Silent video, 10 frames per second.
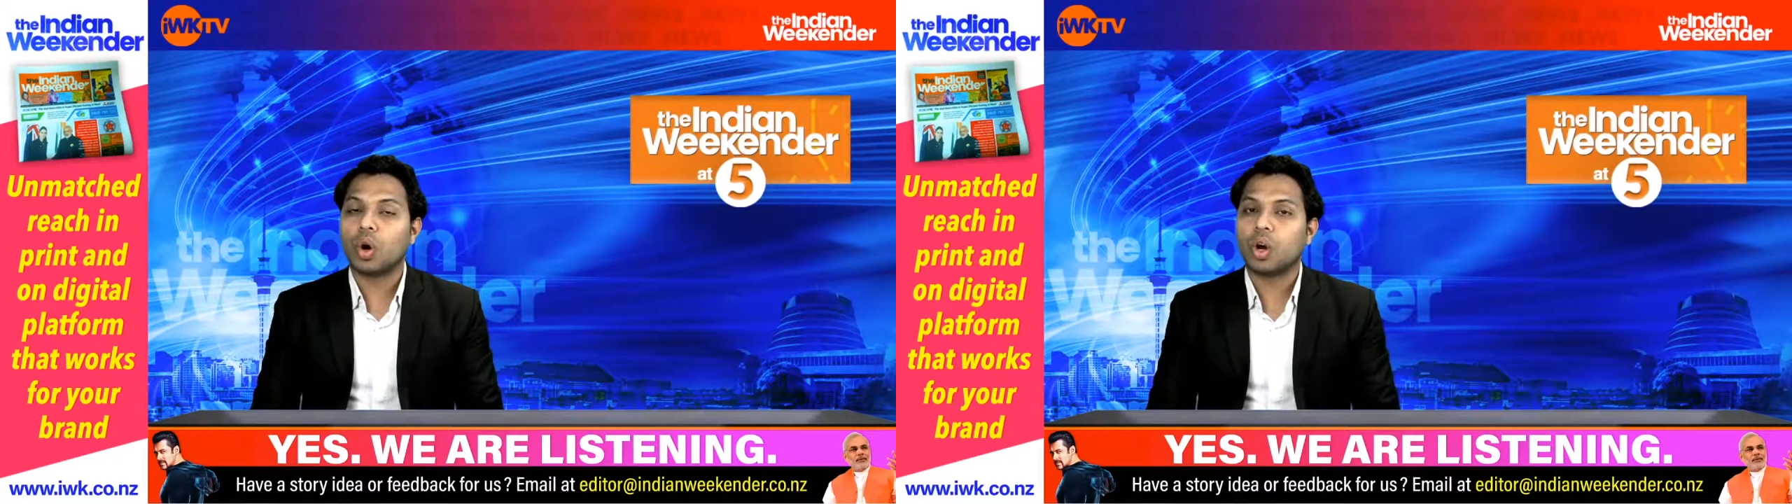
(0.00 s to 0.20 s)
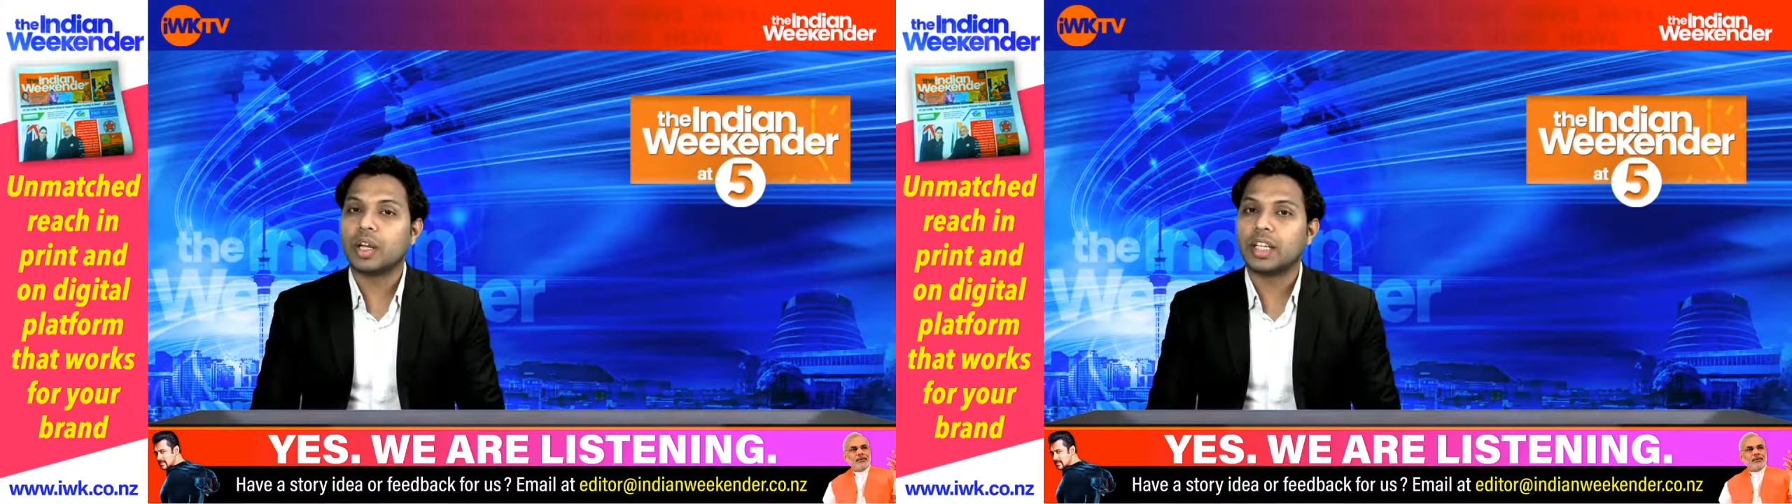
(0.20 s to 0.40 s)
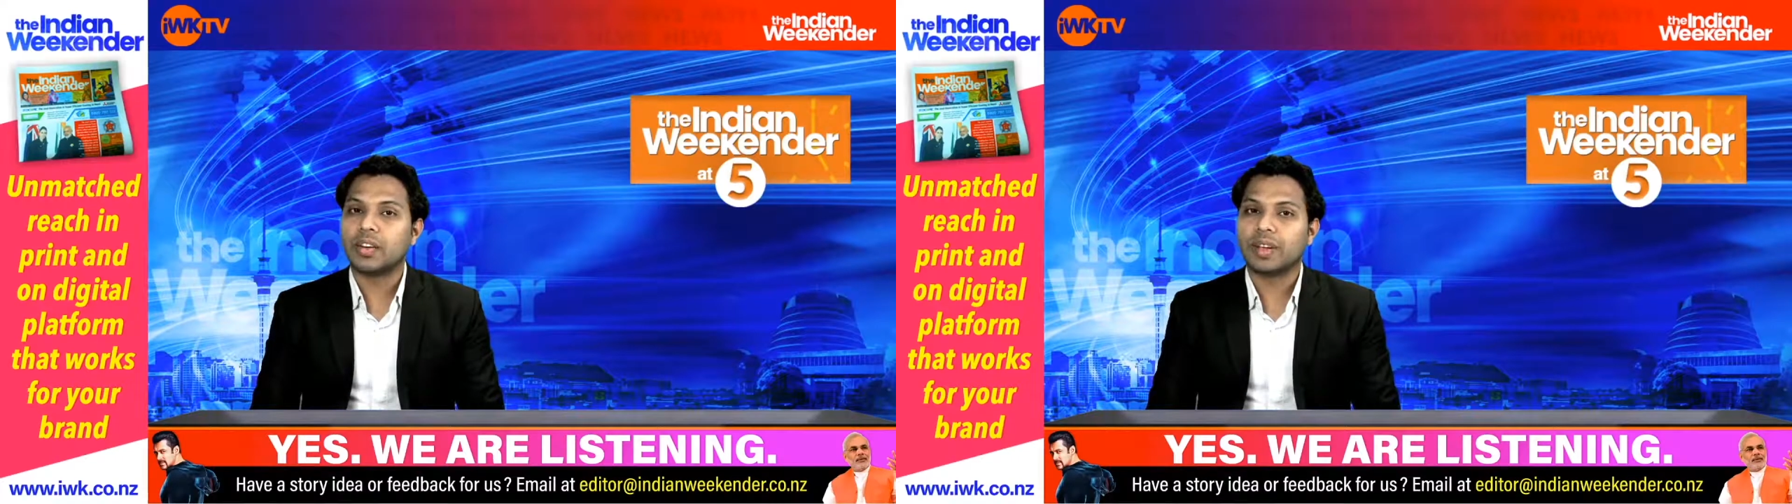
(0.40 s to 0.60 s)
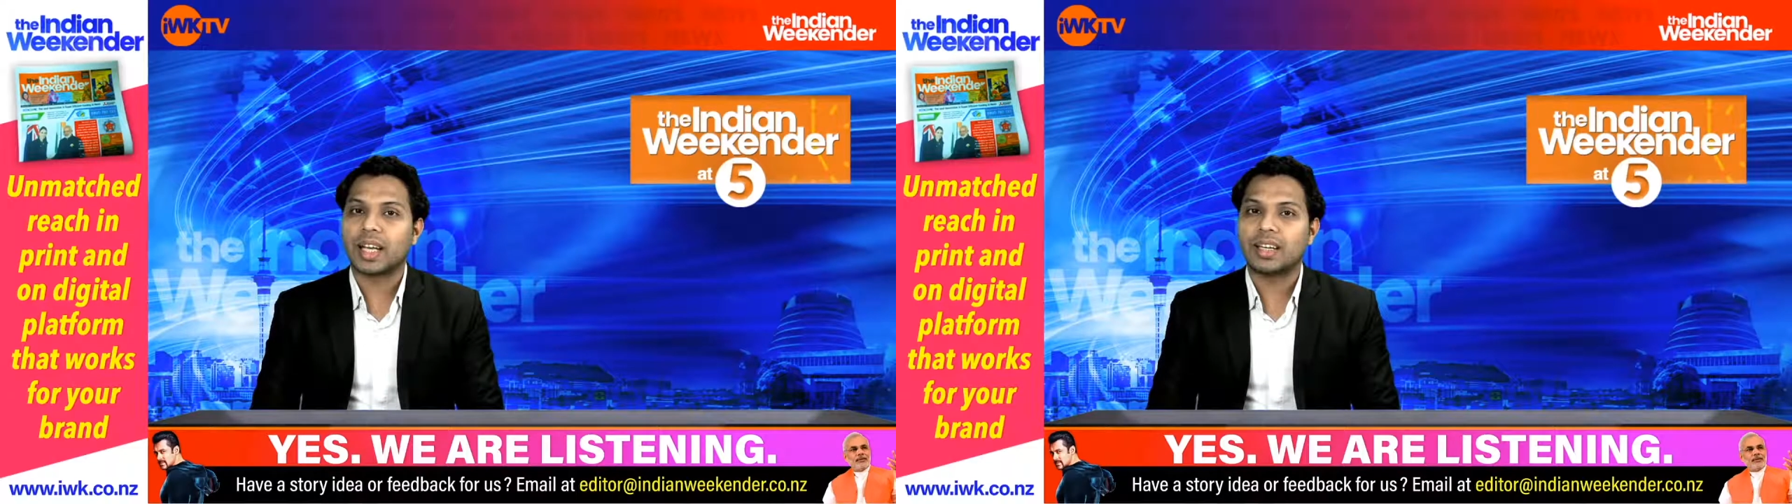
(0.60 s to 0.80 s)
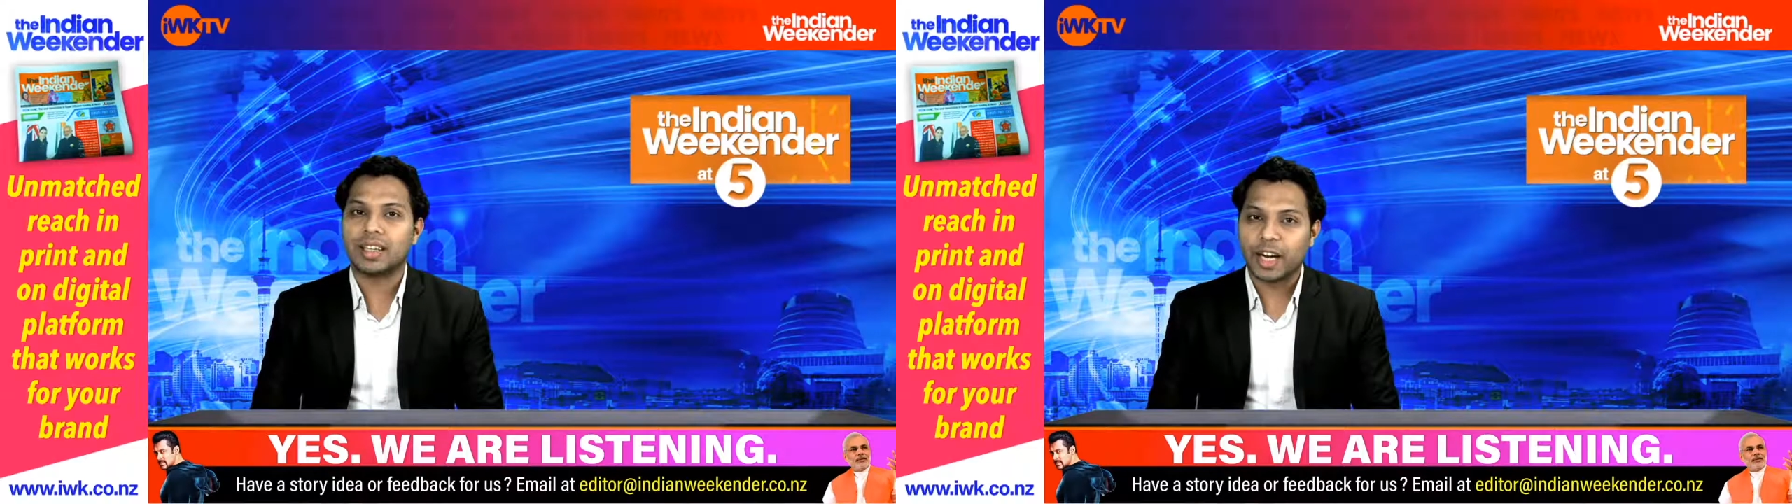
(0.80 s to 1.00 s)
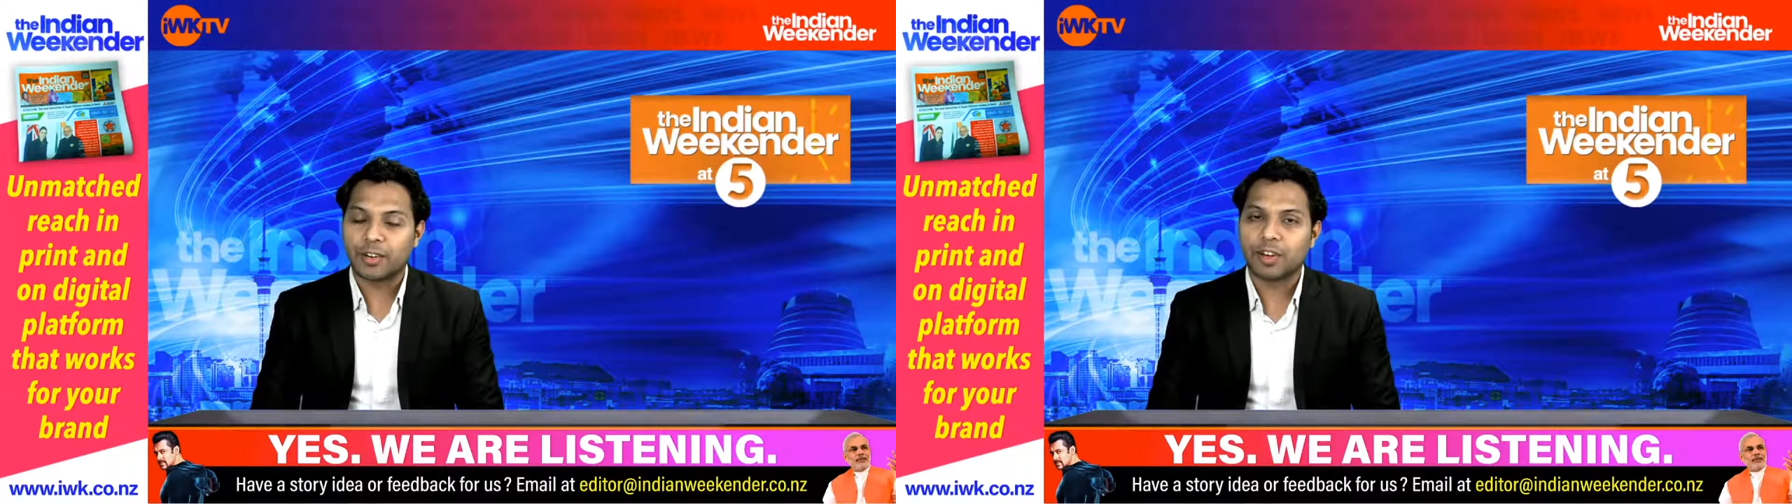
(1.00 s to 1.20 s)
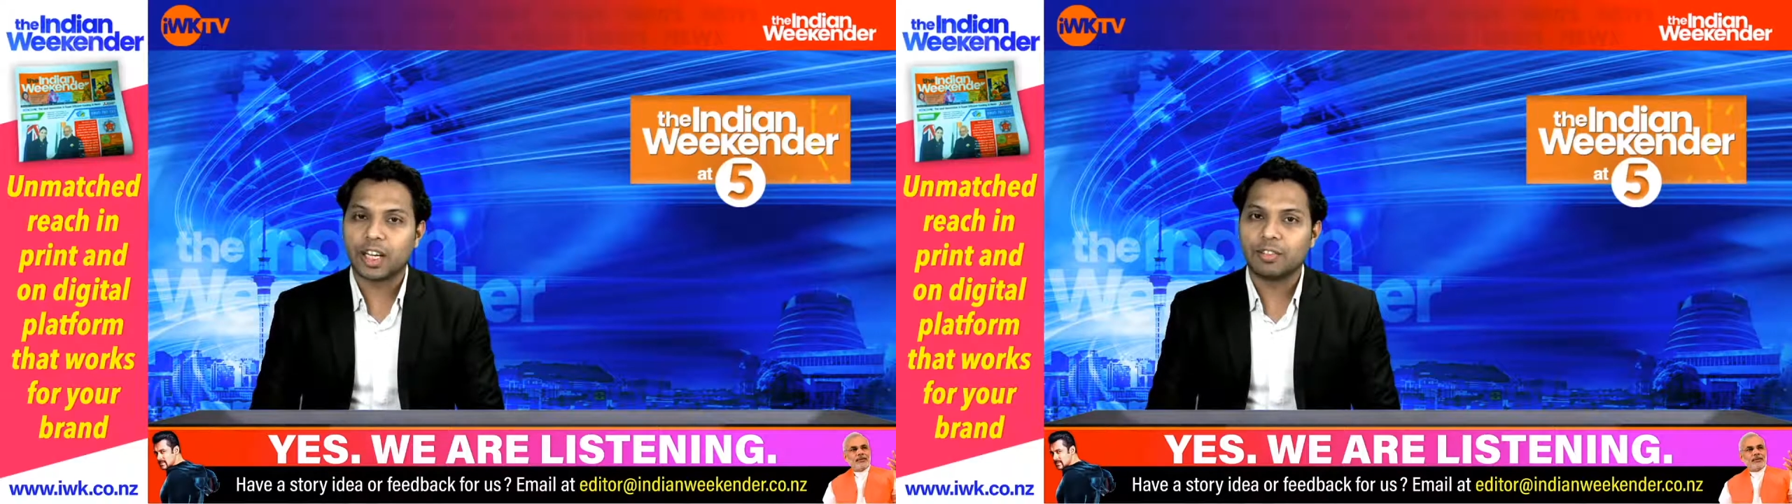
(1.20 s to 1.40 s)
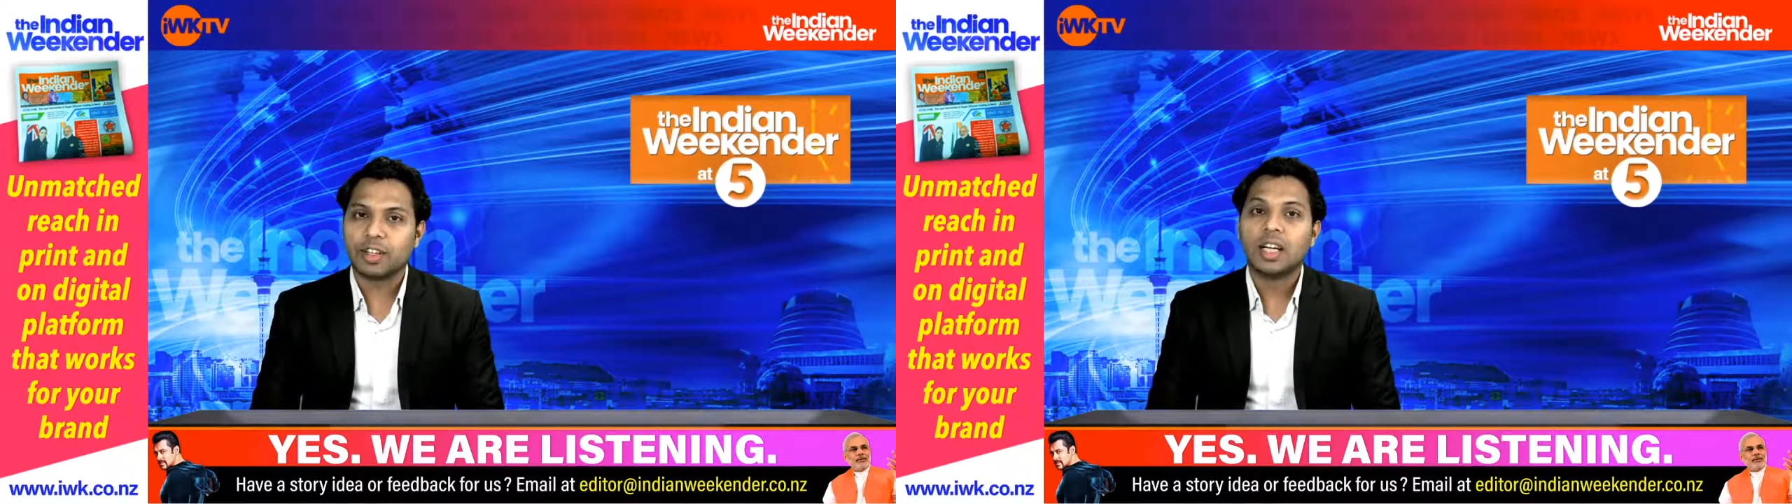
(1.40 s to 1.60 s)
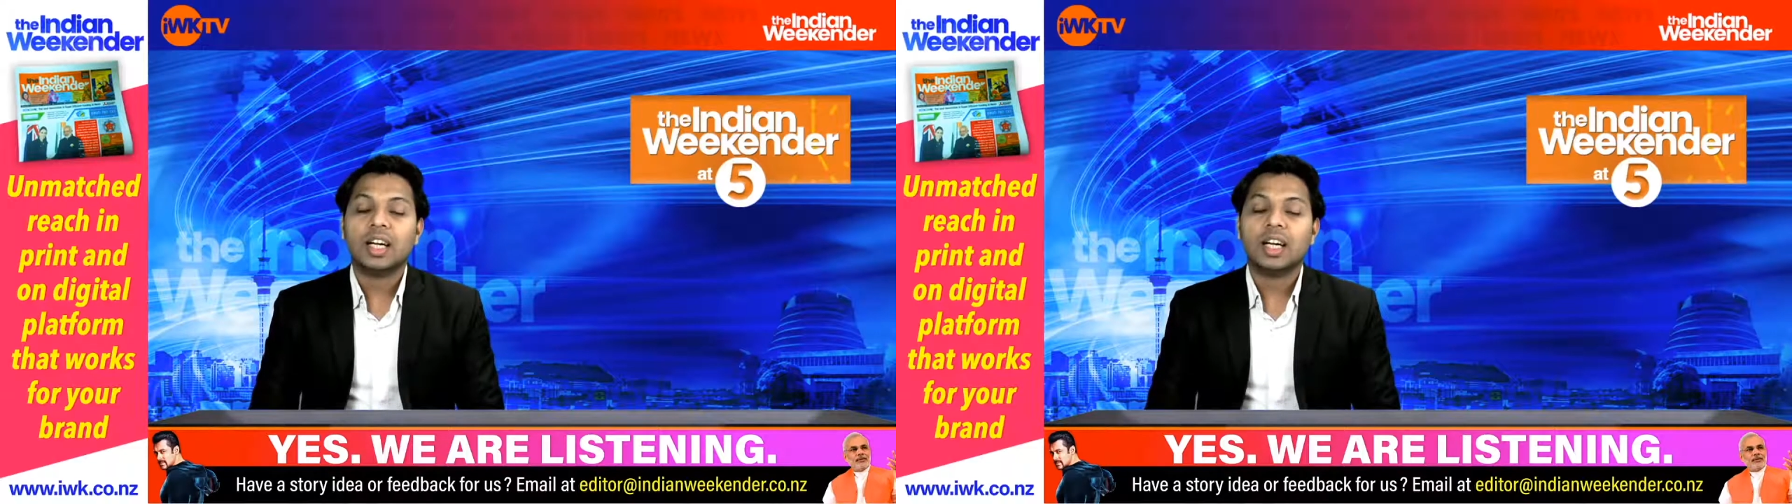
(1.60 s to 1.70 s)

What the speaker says: on Indian Weekender at 5.